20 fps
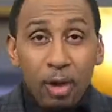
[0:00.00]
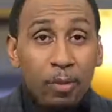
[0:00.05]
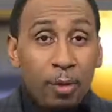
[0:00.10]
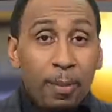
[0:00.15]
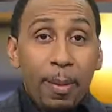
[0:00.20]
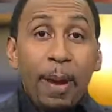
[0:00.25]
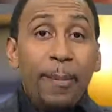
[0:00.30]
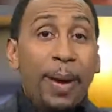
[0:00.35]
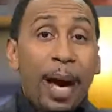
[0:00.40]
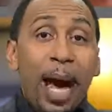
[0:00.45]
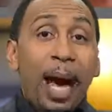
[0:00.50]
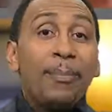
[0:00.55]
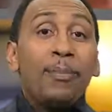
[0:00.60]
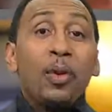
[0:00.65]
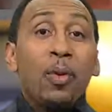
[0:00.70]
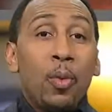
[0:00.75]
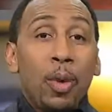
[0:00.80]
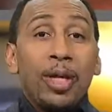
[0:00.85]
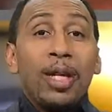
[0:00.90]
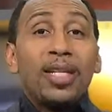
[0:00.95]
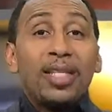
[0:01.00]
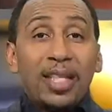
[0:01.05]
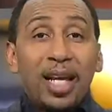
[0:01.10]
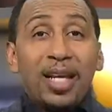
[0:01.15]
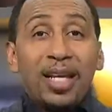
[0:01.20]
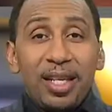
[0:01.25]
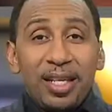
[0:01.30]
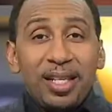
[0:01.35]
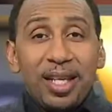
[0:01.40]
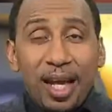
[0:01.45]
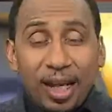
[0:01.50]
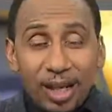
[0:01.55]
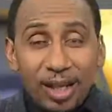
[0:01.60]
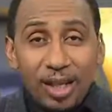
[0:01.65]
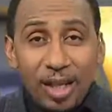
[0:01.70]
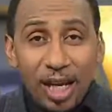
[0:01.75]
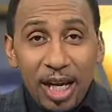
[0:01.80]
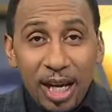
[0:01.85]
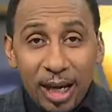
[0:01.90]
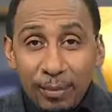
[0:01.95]
remember, I'm the one that said he's
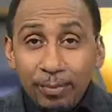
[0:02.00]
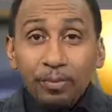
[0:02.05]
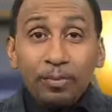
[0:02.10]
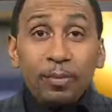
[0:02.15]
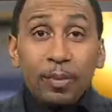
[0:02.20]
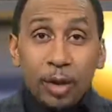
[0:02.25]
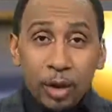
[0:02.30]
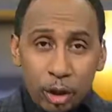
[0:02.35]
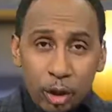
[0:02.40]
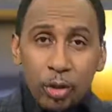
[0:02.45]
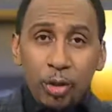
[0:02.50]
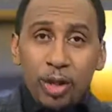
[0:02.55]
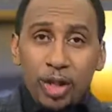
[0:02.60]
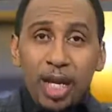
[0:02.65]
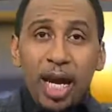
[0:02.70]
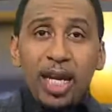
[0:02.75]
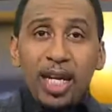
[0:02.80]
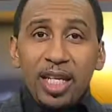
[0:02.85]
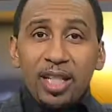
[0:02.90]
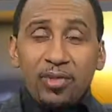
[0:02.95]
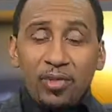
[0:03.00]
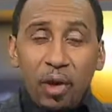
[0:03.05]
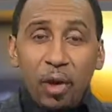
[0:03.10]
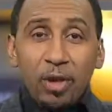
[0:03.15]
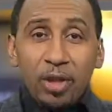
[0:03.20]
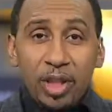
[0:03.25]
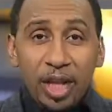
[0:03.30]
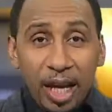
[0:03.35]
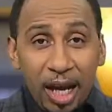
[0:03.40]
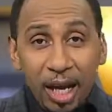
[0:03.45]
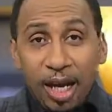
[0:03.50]
second-tier. You said he's first-tier.